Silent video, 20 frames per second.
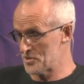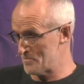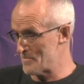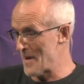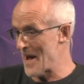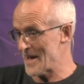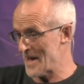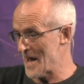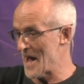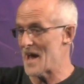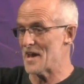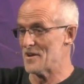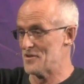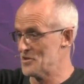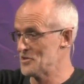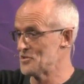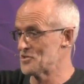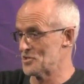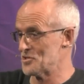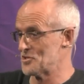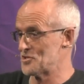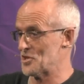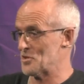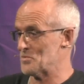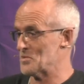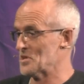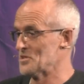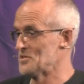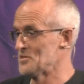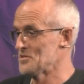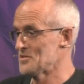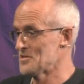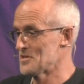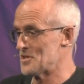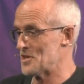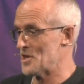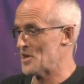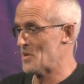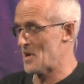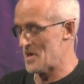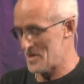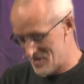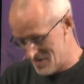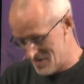backhanders and so on. You know,